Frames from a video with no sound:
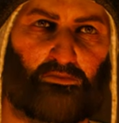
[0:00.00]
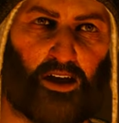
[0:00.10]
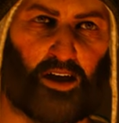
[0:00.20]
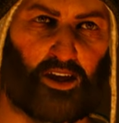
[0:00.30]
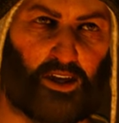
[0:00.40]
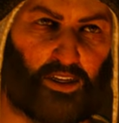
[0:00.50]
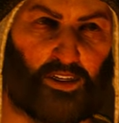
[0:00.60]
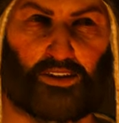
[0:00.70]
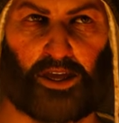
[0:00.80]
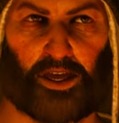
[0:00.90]
Tamara
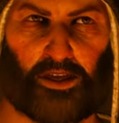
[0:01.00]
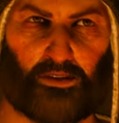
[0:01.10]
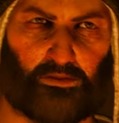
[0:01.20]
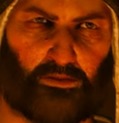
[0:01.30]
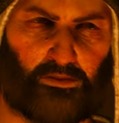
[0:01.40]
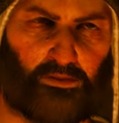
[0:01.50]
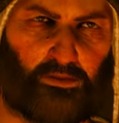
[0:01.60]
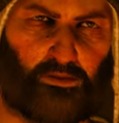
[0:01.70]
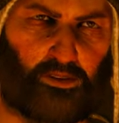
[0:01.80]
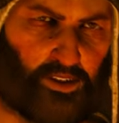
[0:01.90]
is, hi.
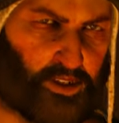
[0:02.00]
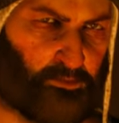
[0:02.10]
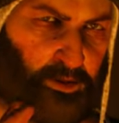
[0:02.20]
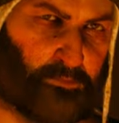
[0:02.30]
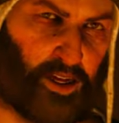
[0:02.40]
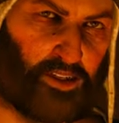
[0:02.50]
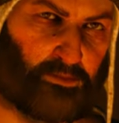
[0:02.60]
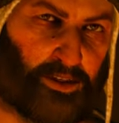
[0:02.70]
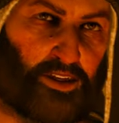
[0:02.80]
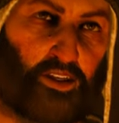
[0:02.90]
She's to my
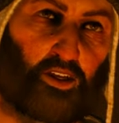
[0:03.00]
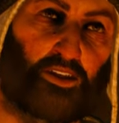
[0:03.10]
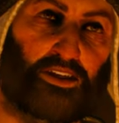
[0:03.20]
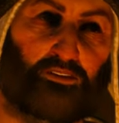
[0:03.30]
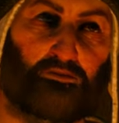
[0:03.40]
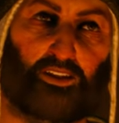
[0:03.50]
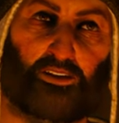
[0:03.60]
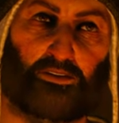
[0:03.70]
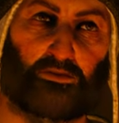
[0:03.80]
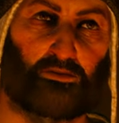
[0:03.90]
brother's place in
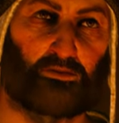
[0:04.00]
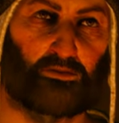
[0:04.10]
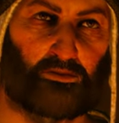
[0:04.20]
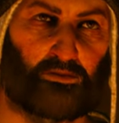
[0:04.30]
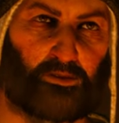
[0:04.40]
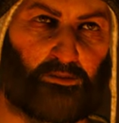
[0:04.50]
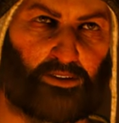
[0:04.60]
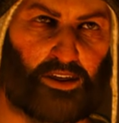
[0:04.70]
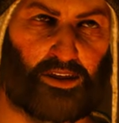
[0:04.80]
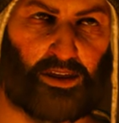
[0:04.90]
Oxenford.
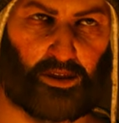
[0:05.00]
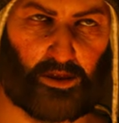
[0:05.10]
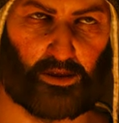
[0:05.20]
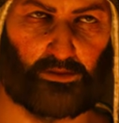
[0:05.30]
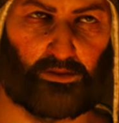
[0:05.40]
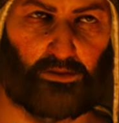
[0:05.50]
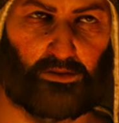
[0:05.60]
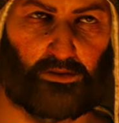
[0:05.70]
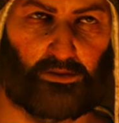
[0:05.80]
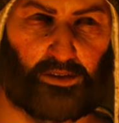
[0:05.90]
But Missus Anna,
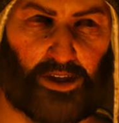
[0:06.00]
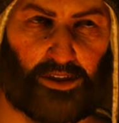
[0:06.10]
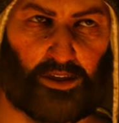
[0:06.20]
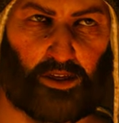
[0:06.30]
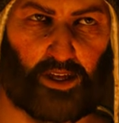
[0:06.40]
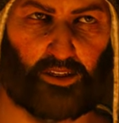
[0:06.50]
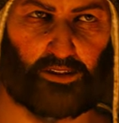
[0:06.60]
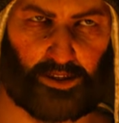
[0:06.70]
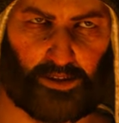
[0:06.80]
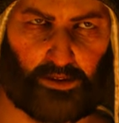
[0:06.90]
that's another
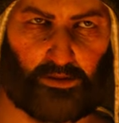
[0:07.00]
tale.